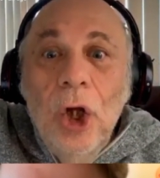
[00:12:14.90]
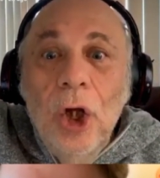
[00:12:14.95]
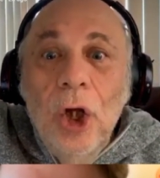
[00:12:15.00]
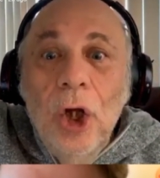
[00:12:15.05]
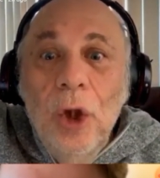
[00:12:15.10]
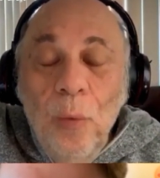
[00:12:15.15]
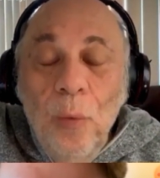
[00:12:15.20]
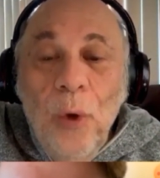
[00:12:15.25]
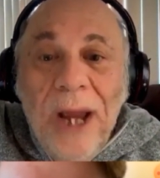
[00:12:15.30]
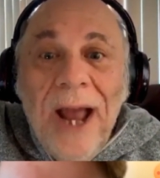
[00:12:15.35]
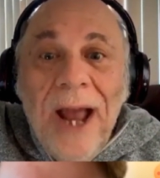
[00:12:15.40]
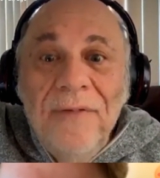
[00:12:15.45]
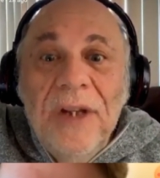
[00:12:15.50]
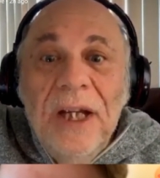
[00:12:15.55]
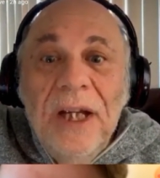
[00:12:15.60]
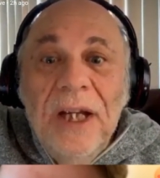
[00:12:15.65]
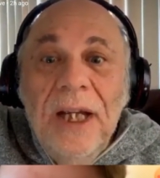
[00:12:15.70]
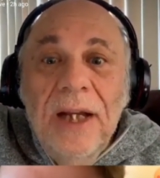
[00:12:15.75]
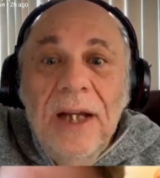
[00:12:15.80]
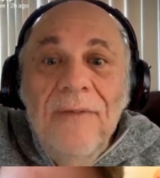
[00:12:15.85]
We have to
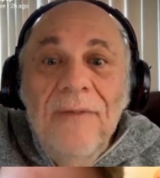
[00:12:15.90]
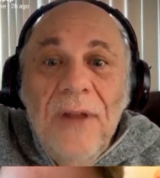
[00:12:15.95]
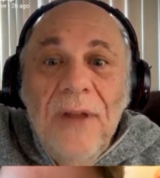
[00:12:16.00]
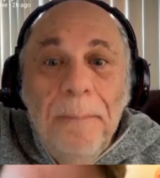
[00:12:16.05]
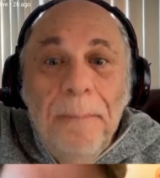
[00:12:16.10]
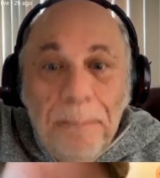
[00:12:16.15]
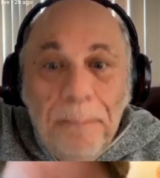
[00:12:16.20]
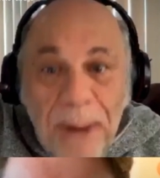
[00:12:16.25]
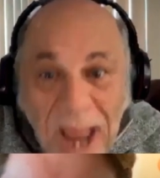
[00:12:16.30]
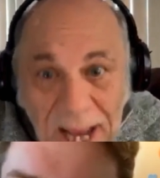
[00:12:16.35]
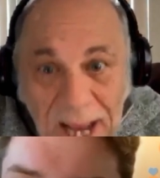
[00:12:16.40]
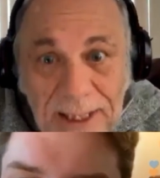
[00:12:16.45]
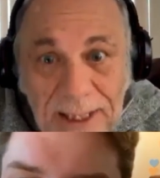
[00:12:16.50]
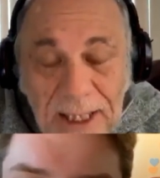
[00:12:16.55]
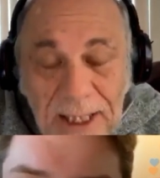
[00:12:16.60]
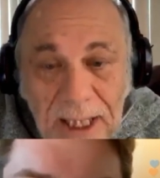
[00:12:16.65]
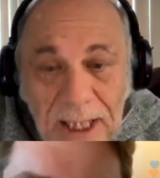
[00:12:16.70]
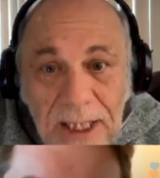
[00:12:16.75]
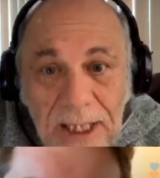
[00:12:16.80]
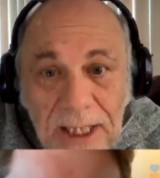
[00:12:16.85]
give the
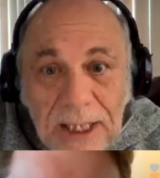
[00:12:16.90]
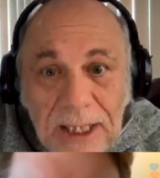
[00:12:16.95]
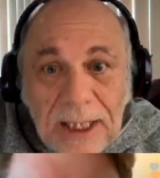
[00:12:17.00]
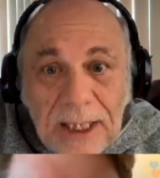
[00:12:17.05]
peasants,